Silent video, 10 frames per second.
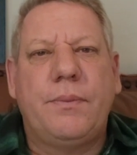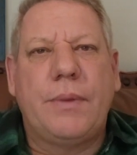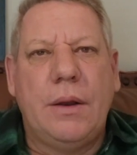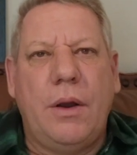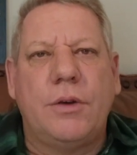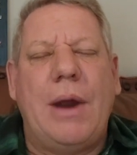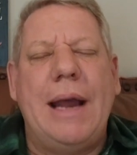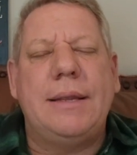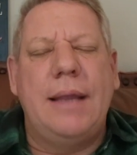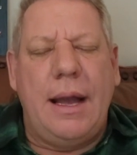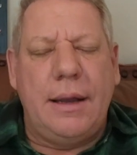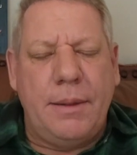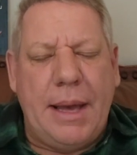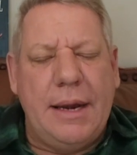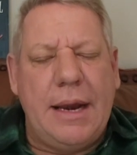Lord, right now in the
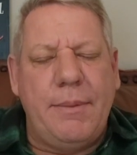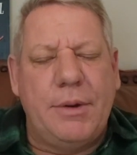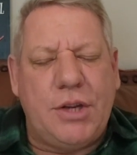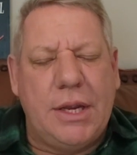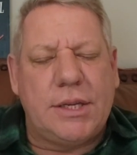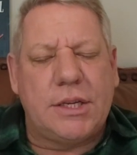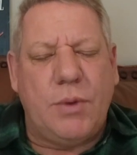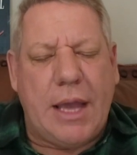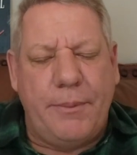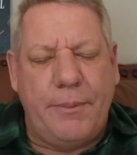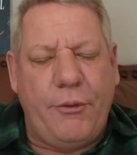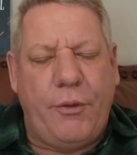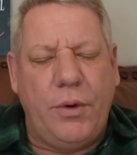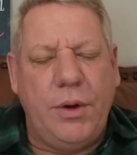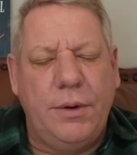mighty name of Jesus, we come
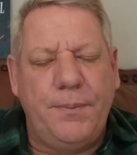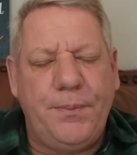before you.